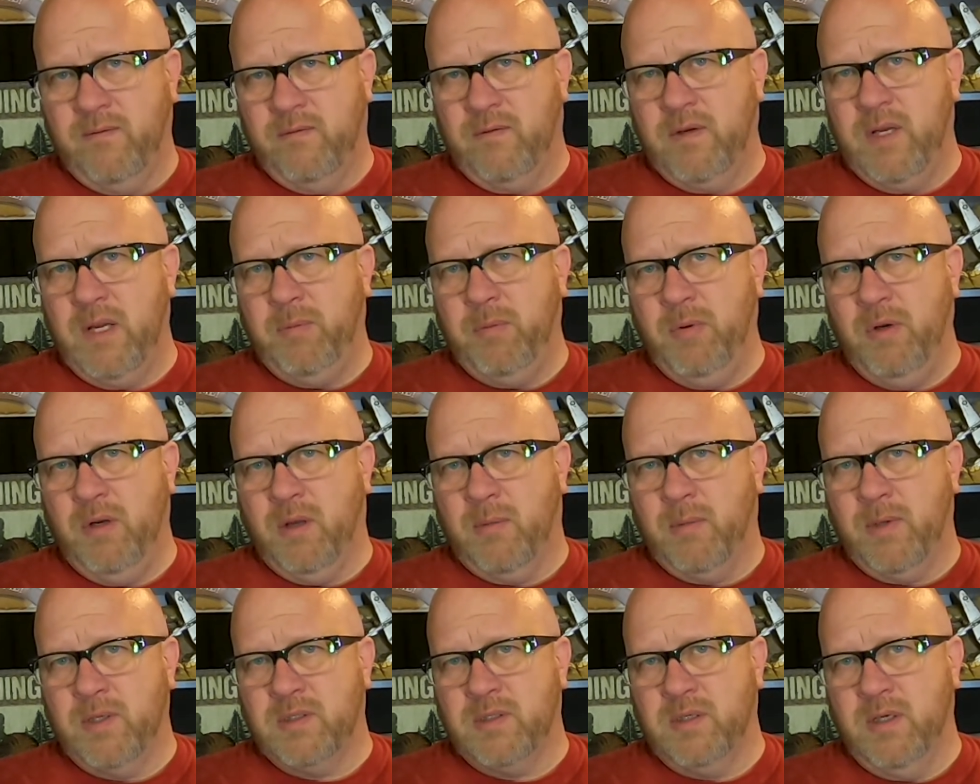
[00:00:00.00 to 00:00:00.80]
of keeping
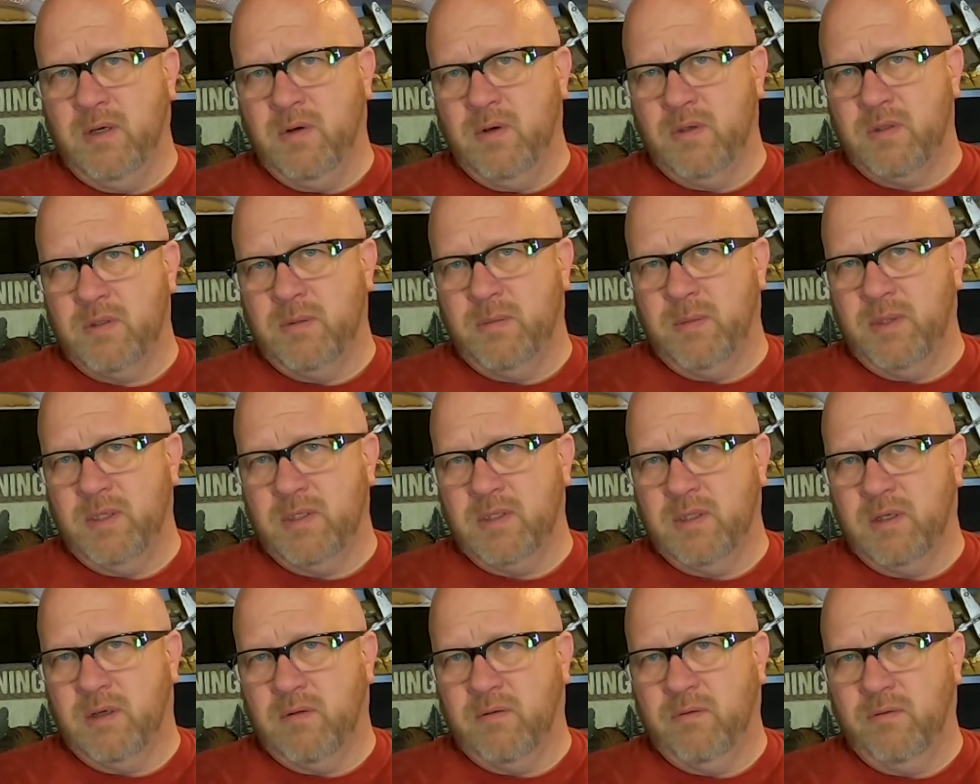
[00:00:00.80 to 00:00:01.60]
all my secrets to
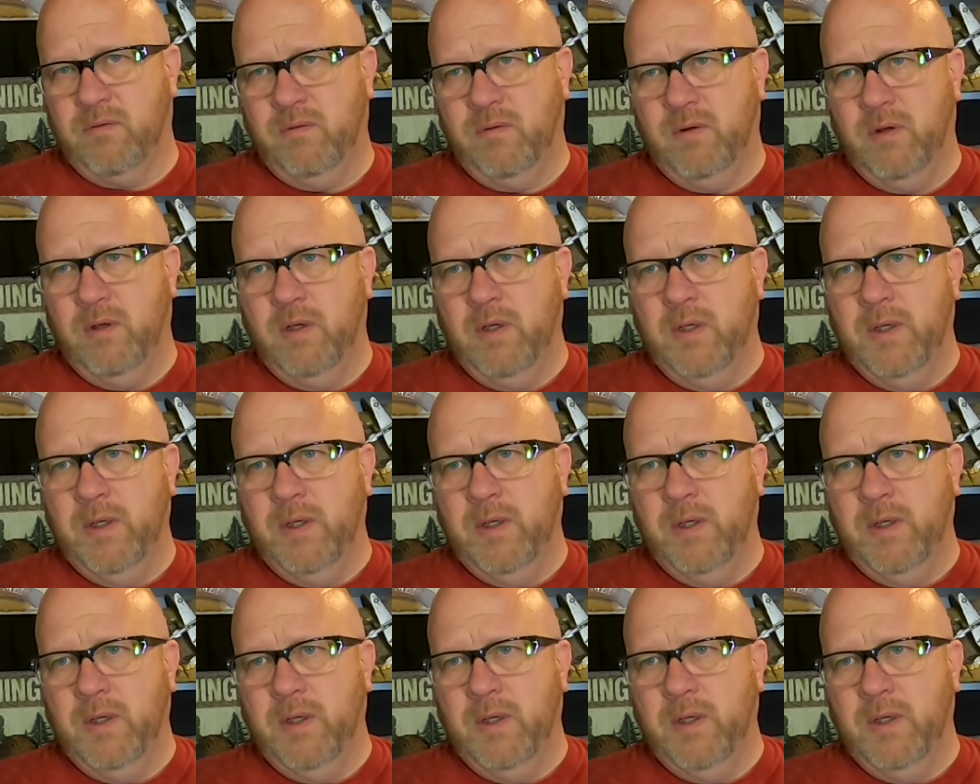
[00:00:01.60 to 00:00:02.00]
myself,